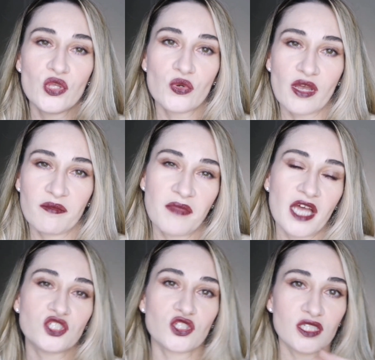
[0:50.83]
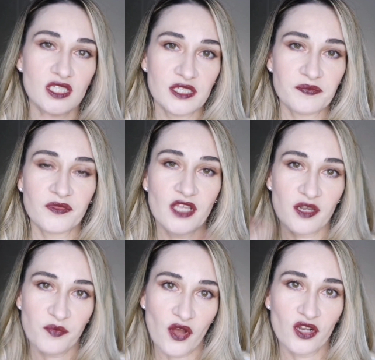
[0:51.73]
you can match the
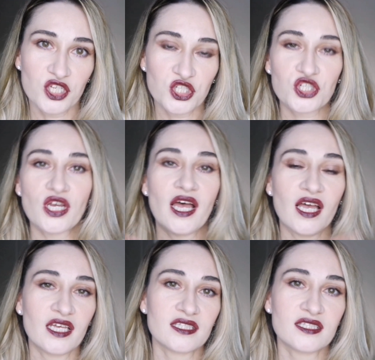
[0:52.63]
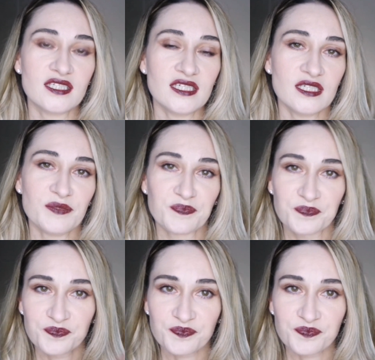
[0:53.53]
nail polish and the